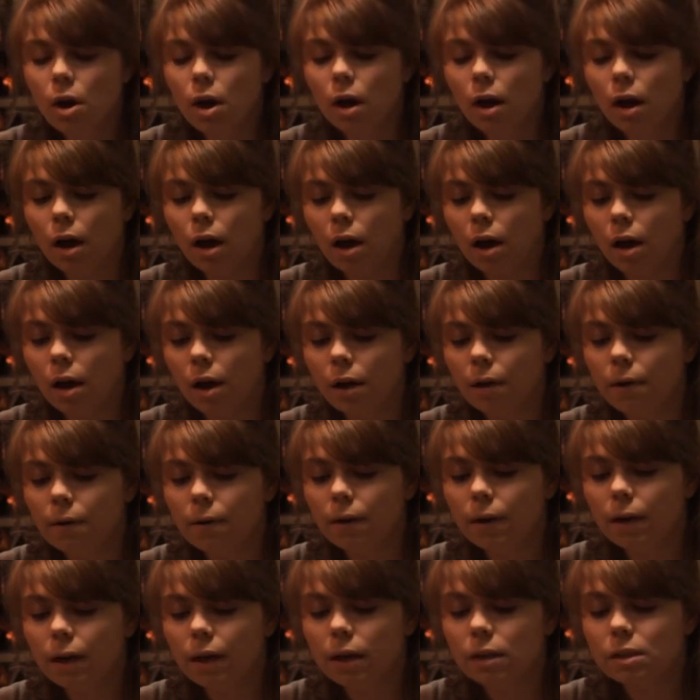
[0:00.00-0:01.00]
Uh,
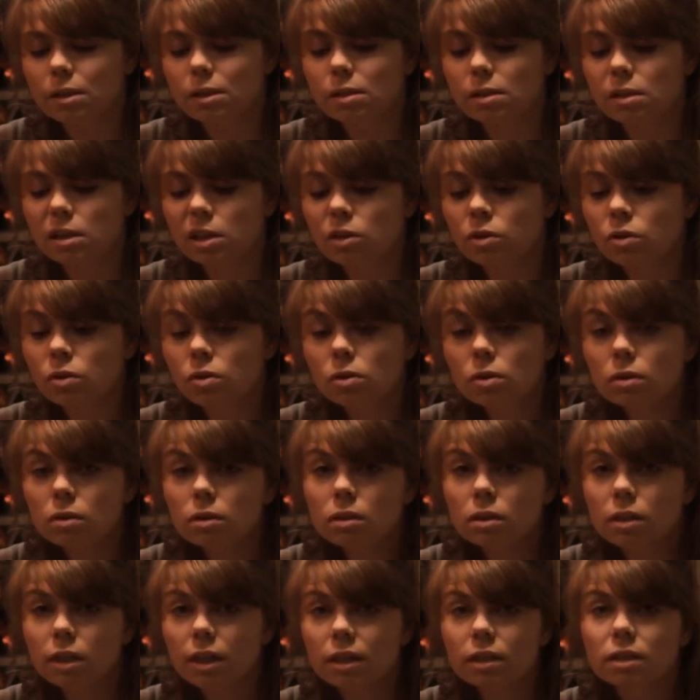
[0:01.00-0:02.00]
a sealed
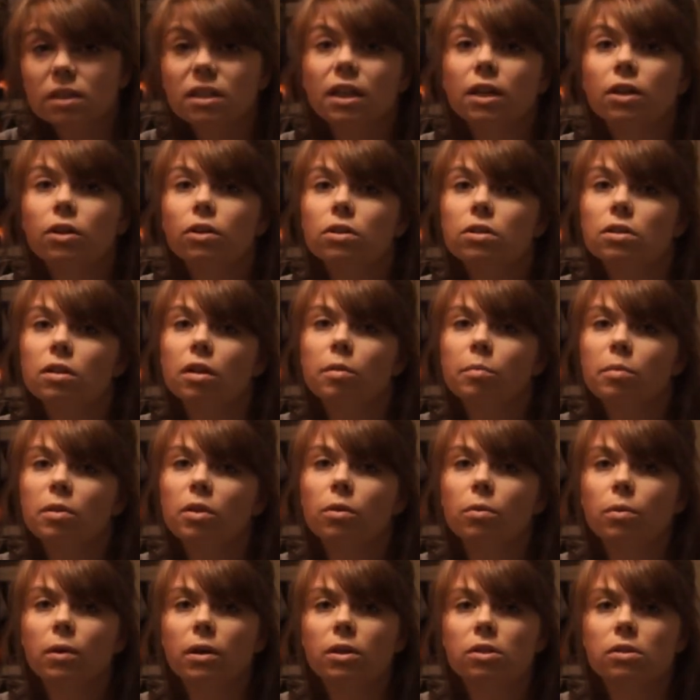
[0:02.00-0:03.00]
container is going to be
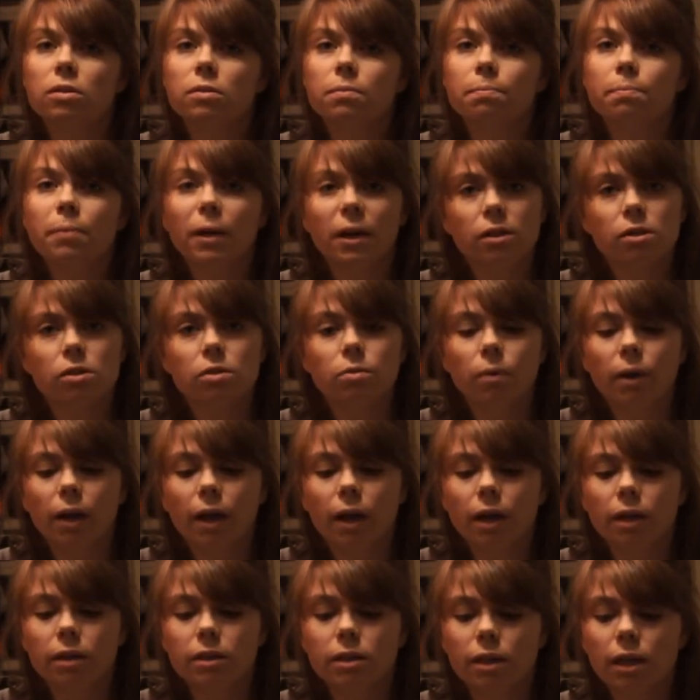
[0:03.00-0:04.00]
the best
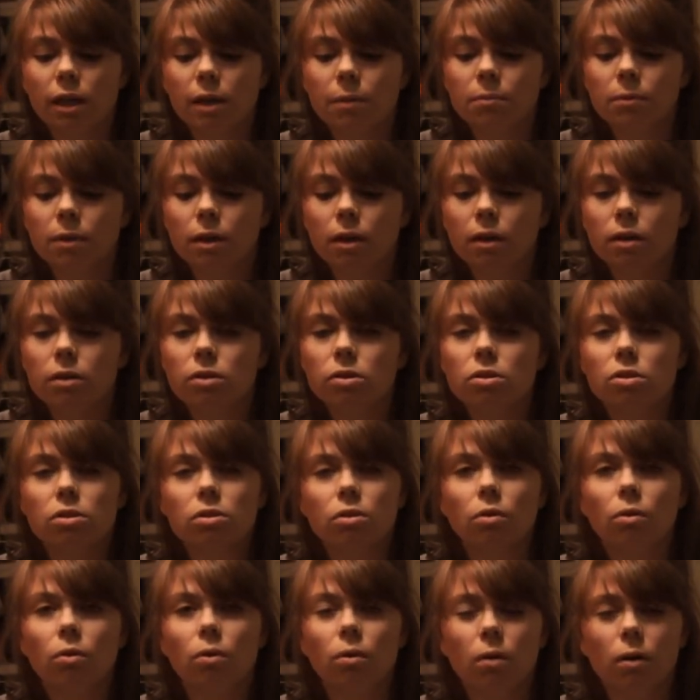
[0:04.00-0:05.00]
way to keep this,
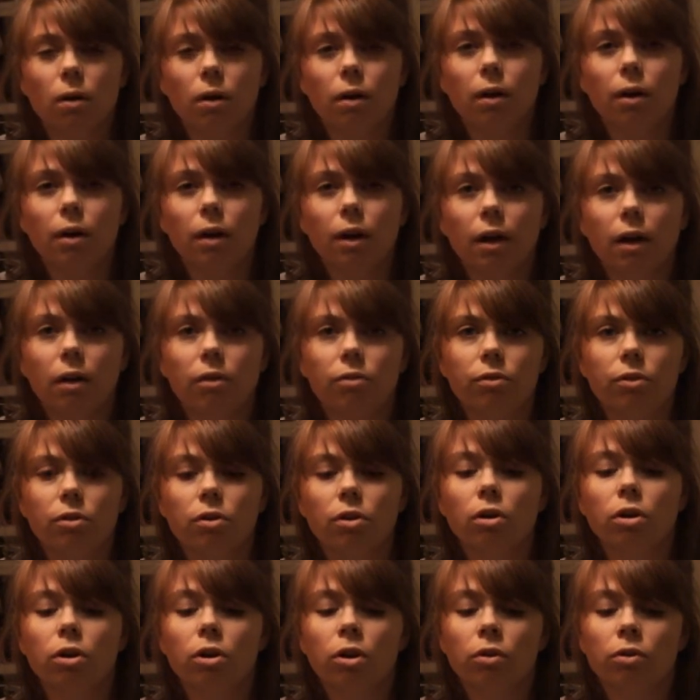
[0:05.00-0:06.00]
or if you
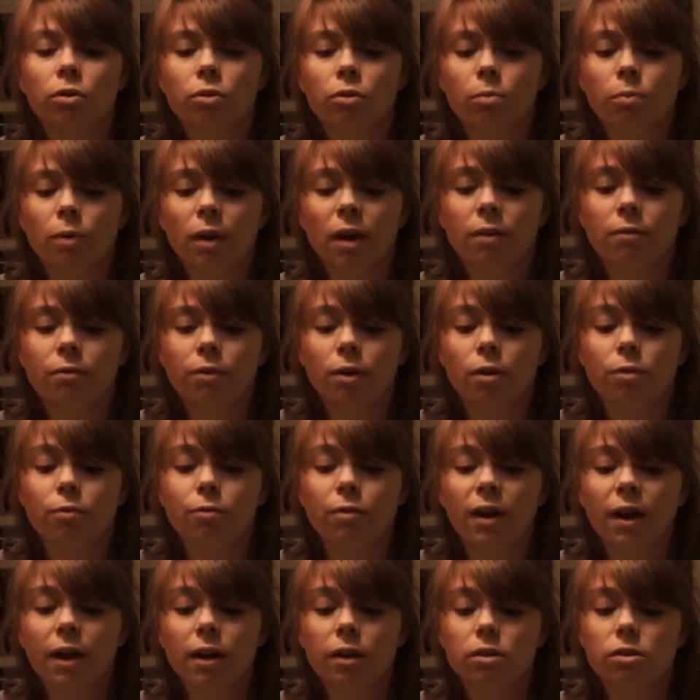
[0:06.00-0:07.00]
don't go through bread very
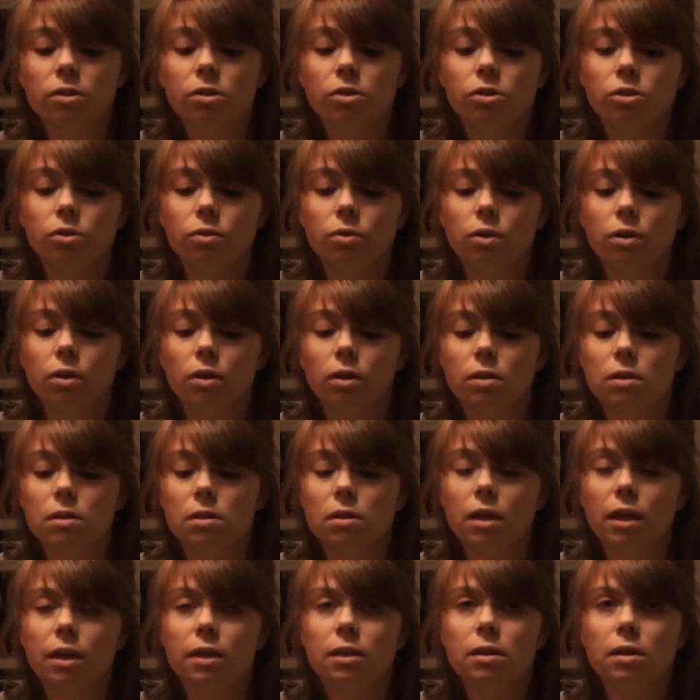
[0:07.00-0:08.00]
fast, you could
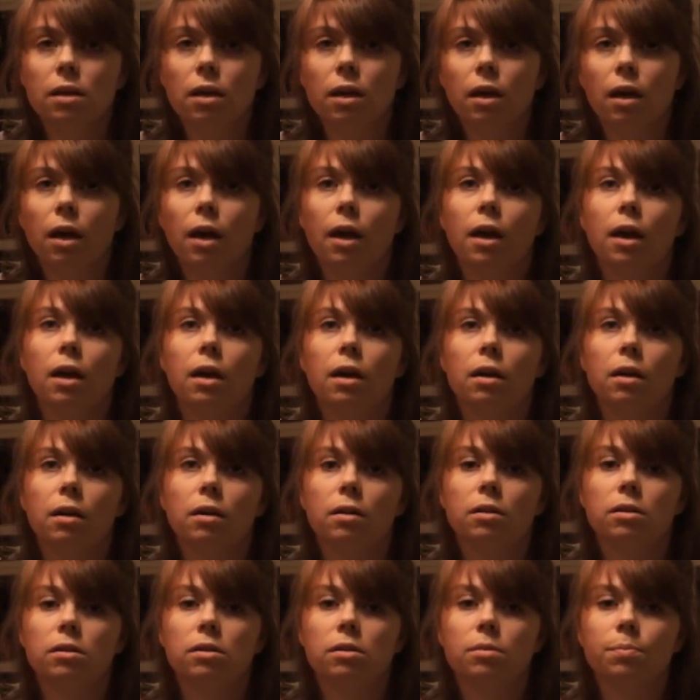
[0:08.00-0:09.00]
slice it
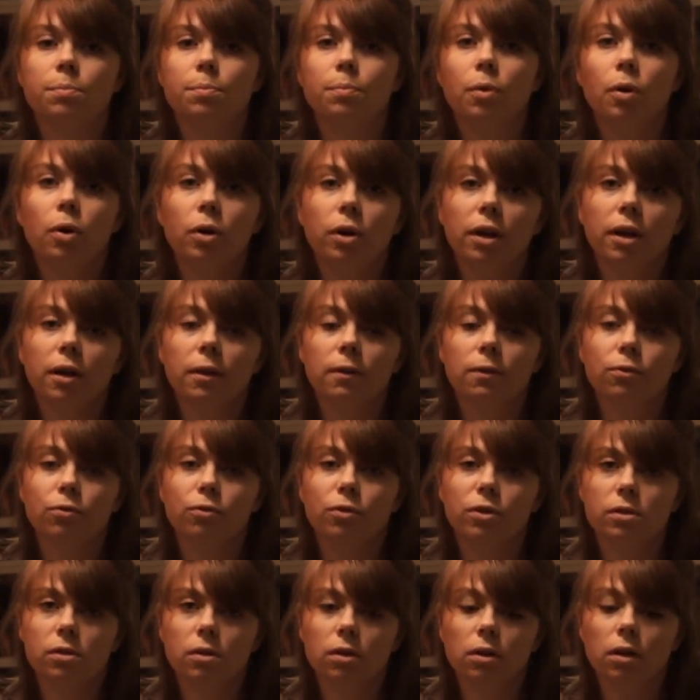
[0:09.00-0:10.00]
and put it in the
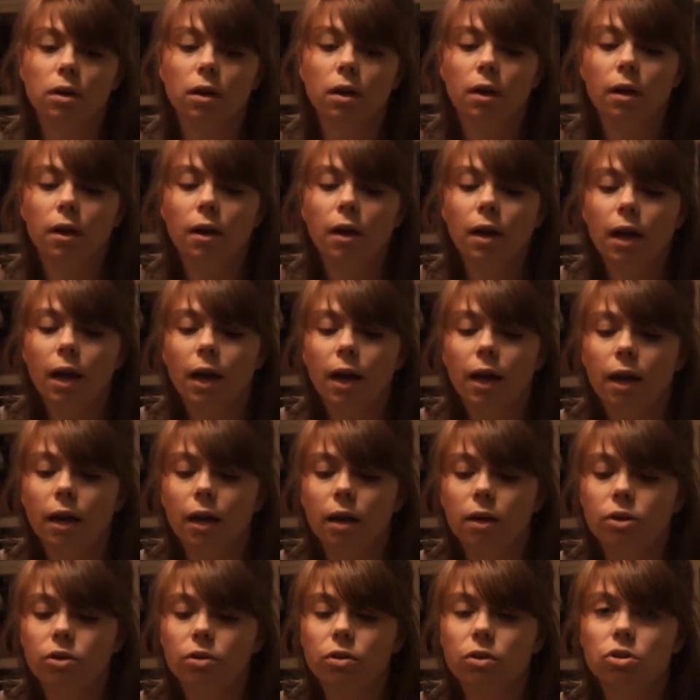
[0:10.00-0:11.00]
freezer.
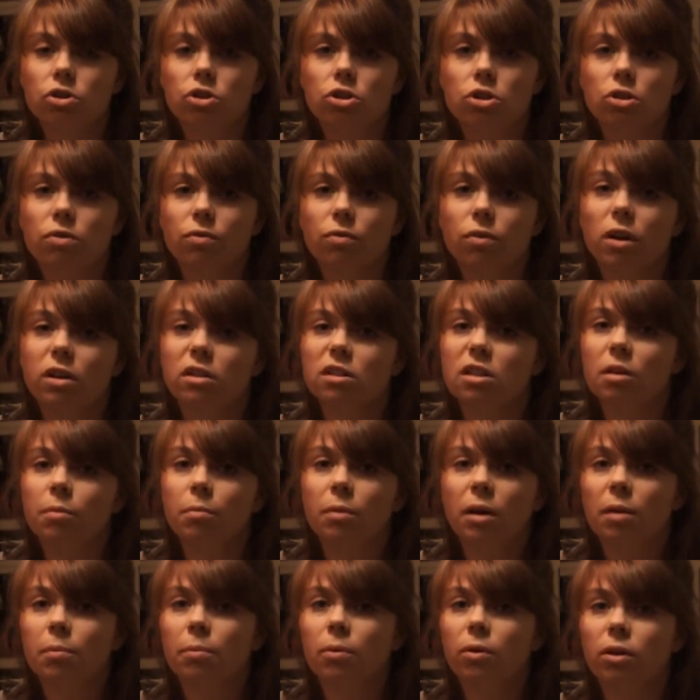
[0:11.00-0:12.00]
And you can just defrost it
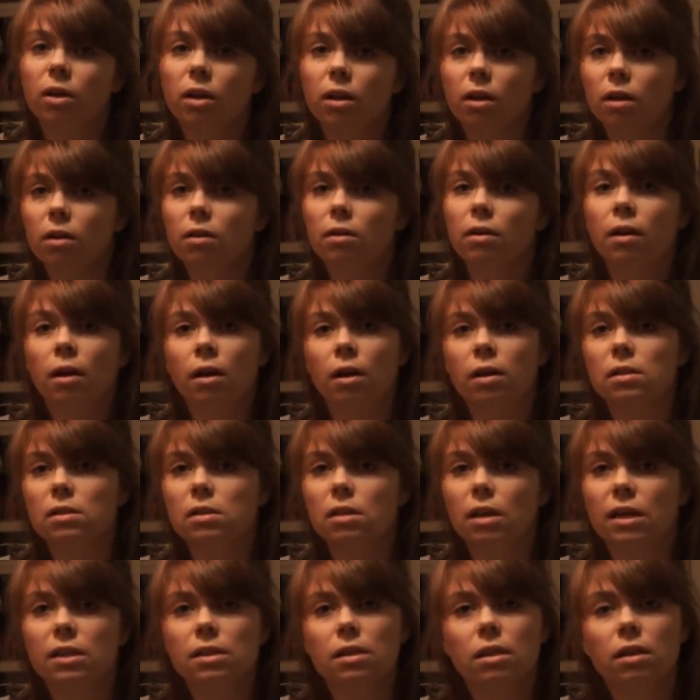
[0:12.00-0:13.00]
by putting a
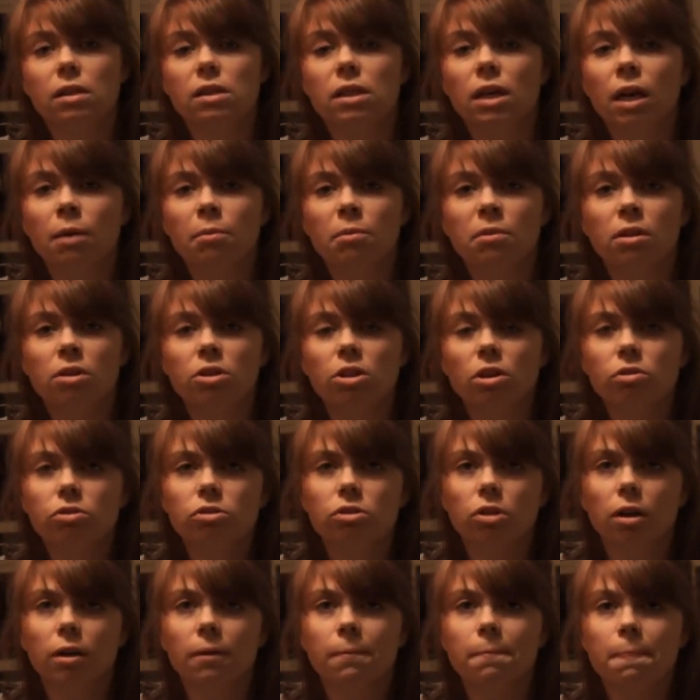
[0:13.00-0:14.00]
slice at a time in the
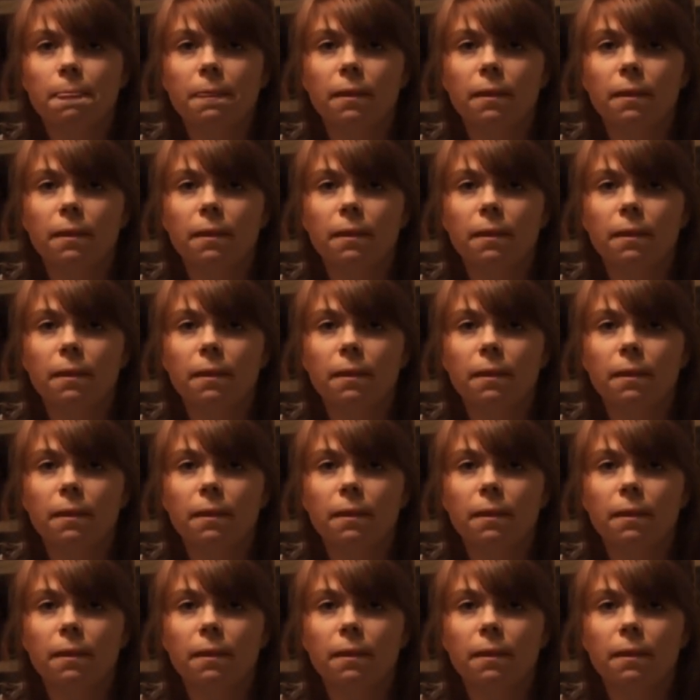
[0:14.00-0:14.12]
toaster.